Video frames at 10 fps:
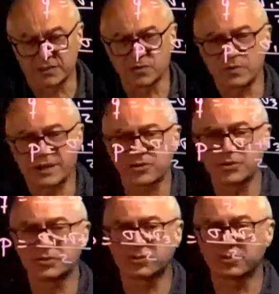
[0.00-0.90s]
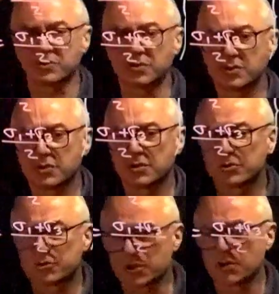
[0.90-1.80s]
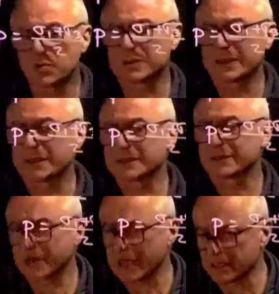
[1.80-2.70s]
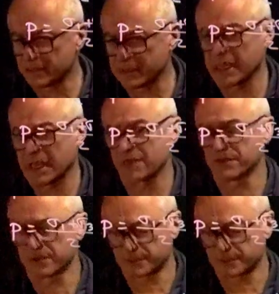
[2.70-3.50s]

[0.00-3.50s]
we're going to show the drain behavior.